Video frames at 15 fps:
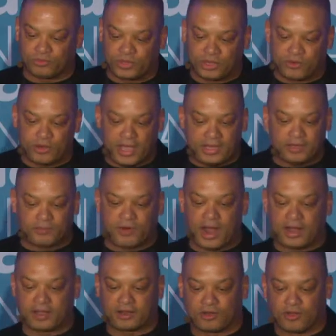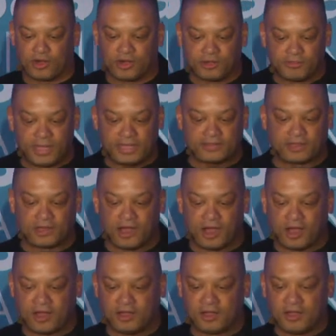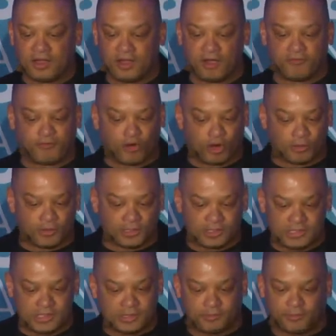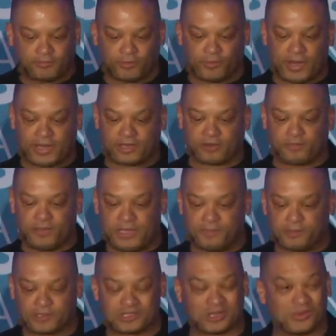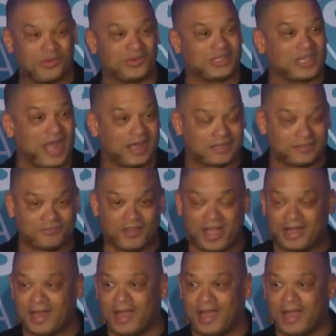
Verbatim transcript: We created Rocket Lawyer to make the law affordable and simple for regular people, so we were shocked to find